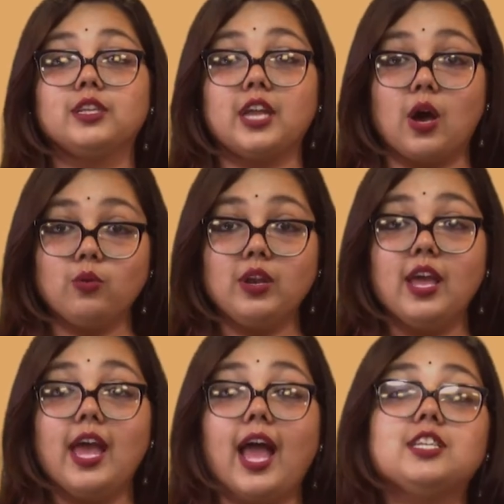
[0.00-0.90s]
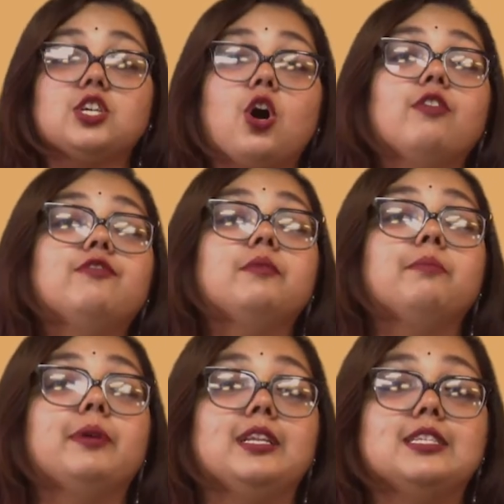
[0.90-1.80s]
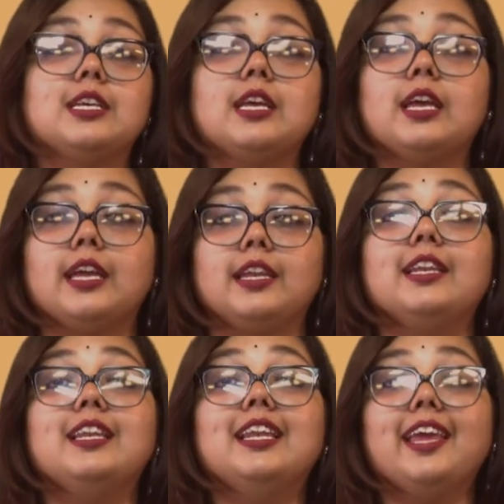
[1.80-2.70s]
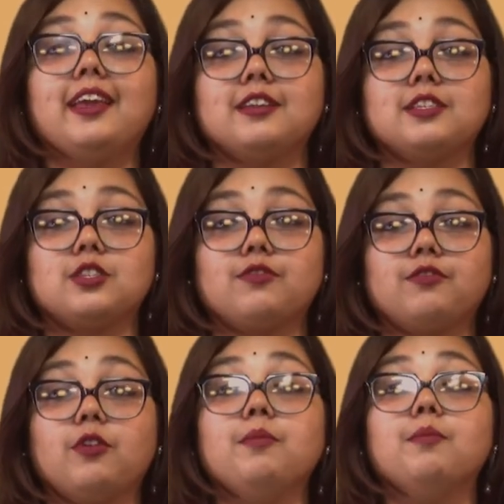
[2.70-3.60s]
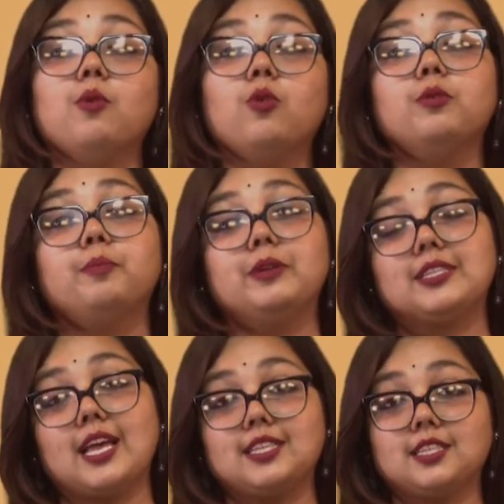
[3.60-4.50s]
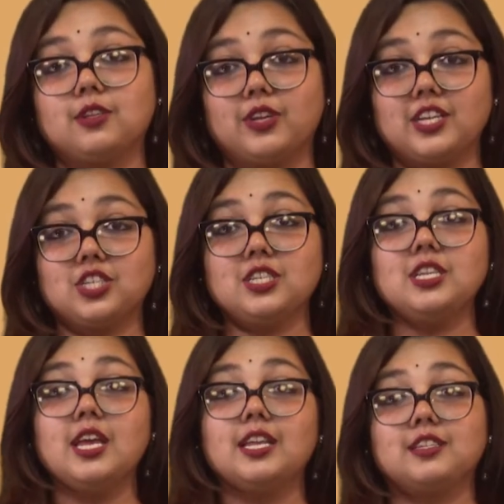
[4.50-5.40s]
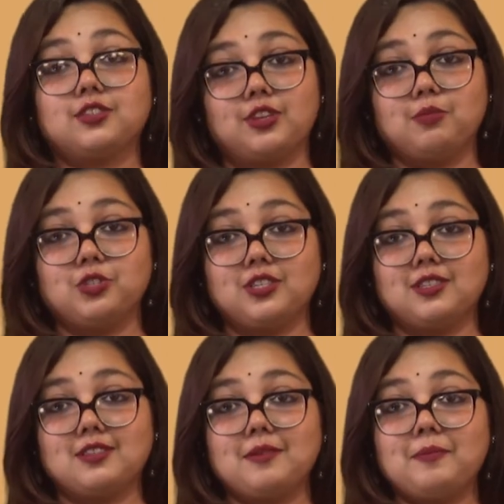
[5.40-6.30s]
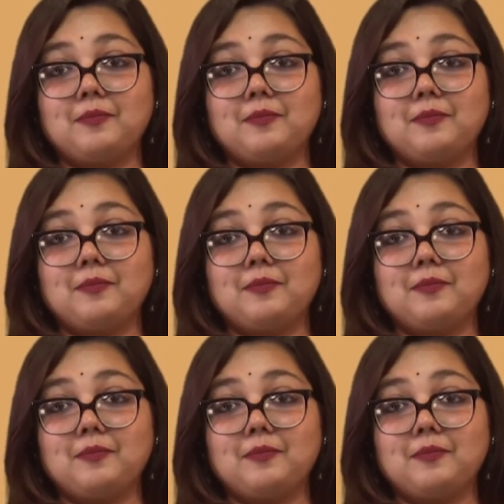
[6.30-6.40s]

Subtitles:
the noun and often build in layers for more precise location descriptions.